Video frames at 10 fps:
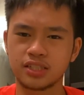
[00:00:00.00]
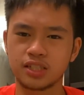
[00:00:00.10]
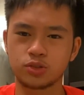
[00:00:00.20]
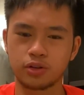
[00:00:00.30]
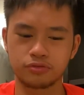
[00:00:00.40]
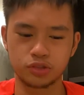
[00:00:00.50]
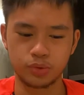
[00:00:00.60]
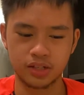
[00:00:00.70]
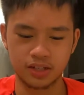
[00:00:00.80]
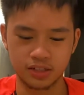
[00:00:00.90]
sort of
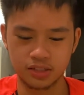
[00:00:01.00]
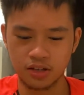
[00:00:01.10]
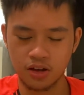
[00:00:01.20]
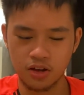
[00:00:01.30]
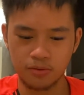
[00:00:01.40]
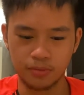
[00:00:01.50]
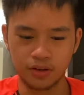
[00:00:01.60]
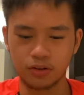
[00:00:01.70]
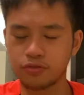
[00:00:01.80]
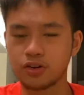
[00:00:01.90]
sweetness.
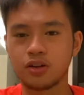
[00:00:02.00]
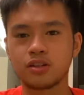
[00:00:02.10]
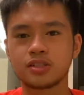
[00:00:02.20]
But overall,